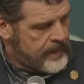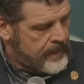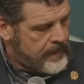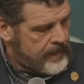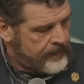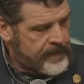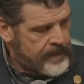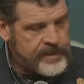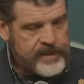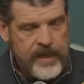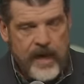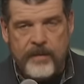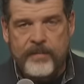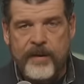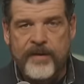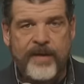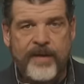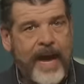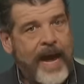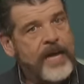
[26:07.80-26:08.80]
We could talk
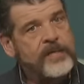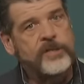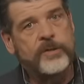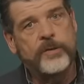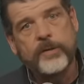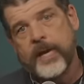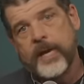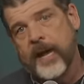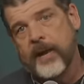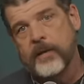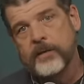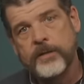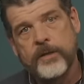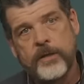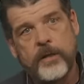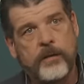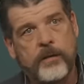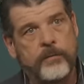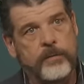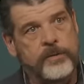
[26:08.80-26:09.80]
about the astro
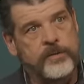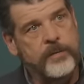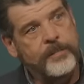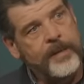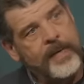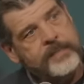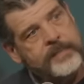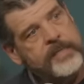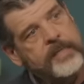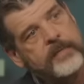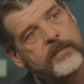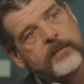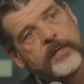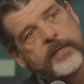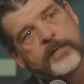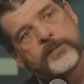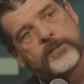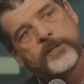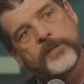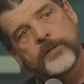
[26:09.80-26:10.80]
calendar, which we're about to enter
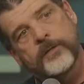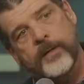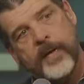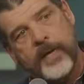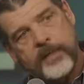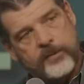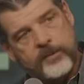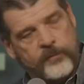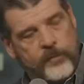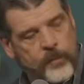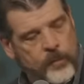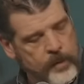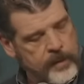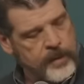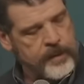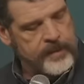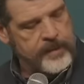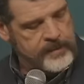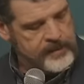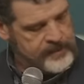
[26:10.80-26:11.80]
into the age of
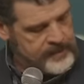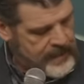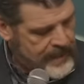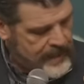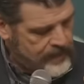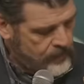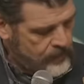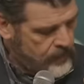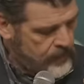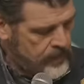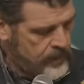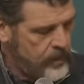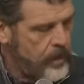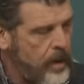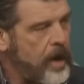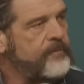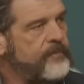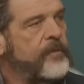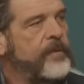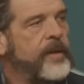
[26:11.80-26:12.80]
Aquarius. I don't want to go
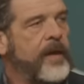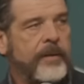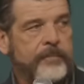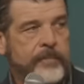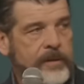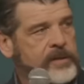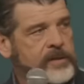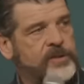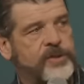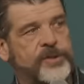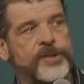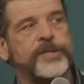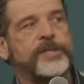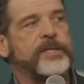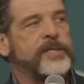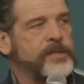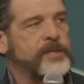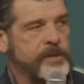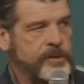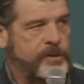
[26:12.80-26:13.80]
off on that, but it's just
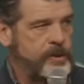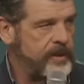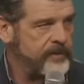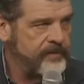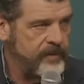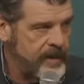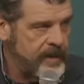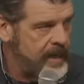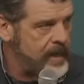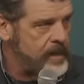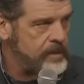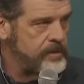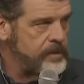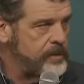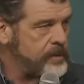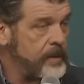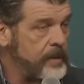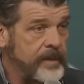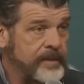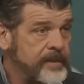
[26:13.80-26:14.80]
as legit of a
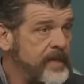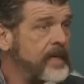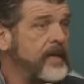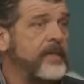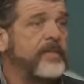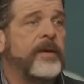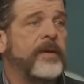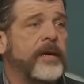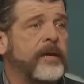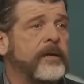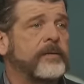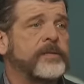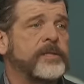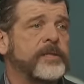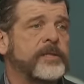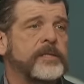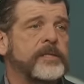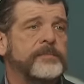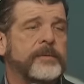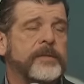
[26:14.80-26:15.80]
calendar as anything else
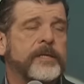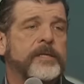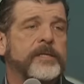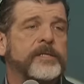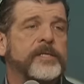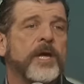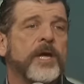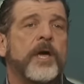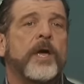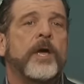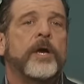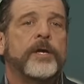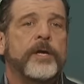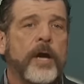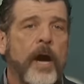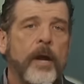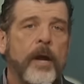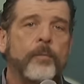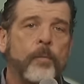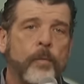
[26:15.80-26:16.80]
is because
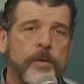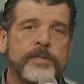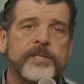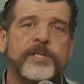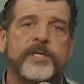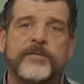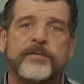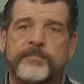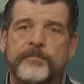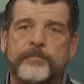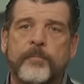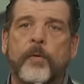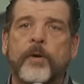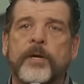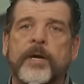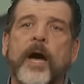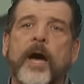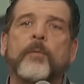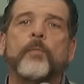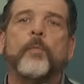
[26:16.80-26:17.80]
God wants, the,
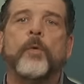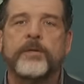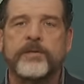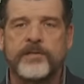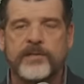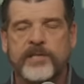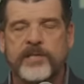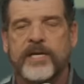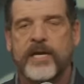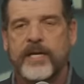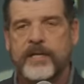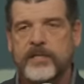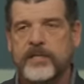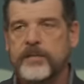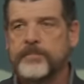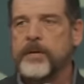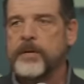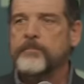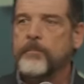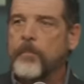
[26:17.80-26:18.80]
God wants things
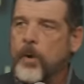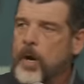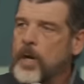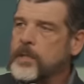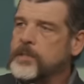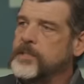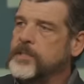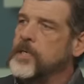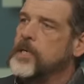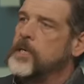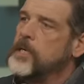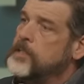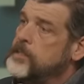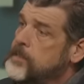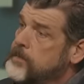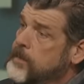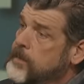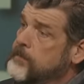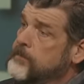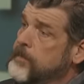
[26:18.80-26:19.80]
to be marked,
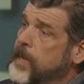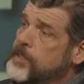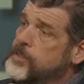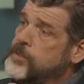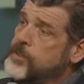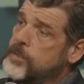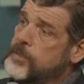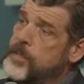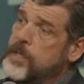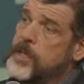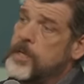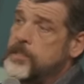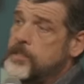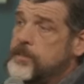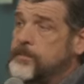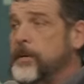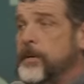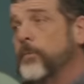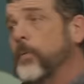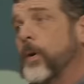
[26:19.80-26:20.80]
to be measured,
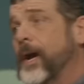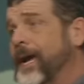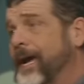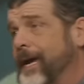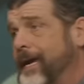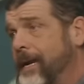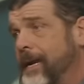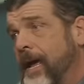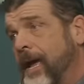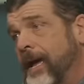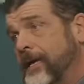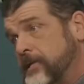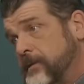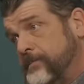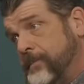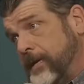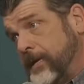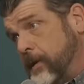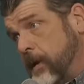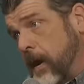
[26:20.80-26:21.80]
to be weighed, to
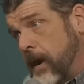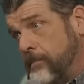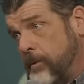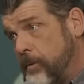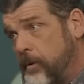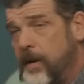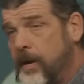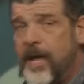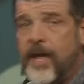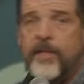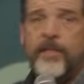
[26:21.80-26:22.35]
be numbered, and